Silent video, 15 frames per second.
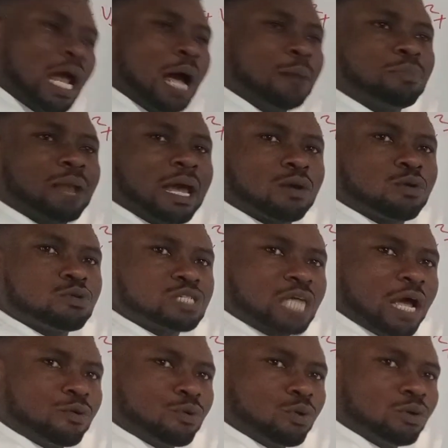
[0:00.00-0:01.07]
apply
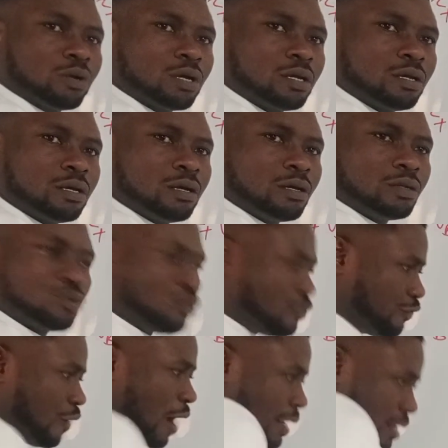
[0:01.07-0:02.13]
cosine rule to
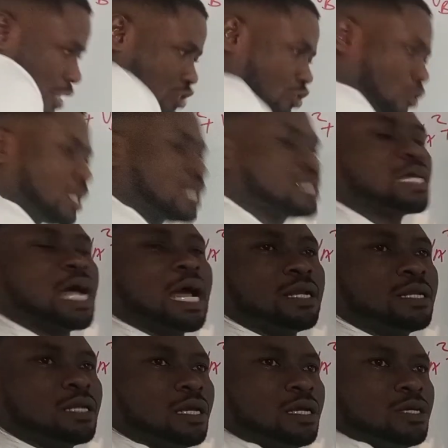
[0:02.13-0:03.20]
find this other side.
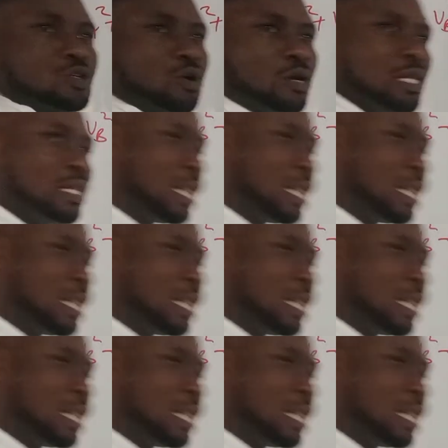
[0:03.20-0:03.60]
So it